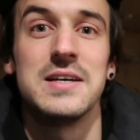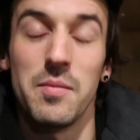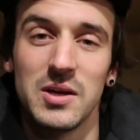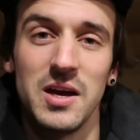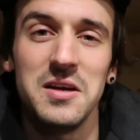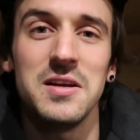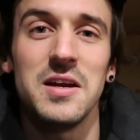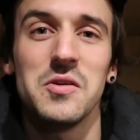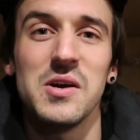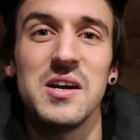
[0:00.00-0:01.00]
I'm keen
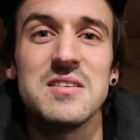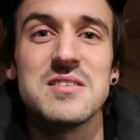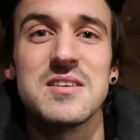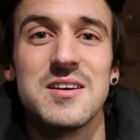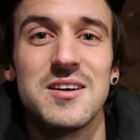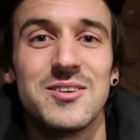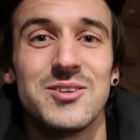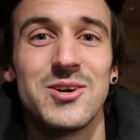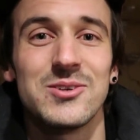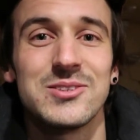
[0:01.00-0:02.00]
anyways to
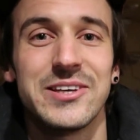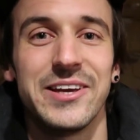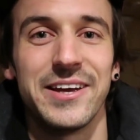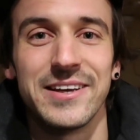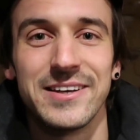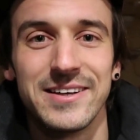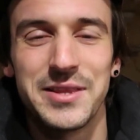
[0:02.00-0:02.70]
go skiing.